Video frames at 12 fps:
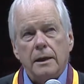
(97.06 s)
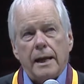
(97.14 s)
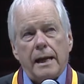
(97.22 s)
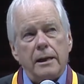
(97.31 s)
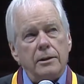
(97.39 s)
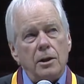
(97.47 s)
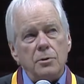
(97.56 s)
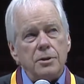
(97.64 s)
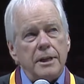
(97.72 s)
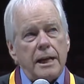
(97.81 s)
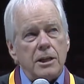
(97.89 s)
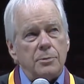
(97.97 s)
And in those
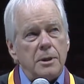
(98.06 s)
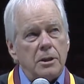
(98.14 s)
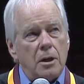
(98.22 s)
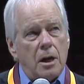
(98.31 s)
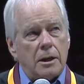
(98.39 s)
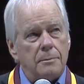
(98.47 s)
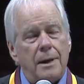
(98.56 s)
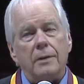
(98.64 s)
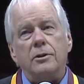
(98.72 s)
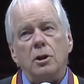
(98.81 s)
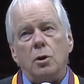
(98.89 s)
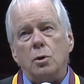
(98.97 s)
days, we talked
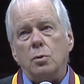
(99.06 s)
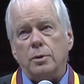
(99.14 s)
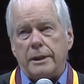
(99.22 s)
about the old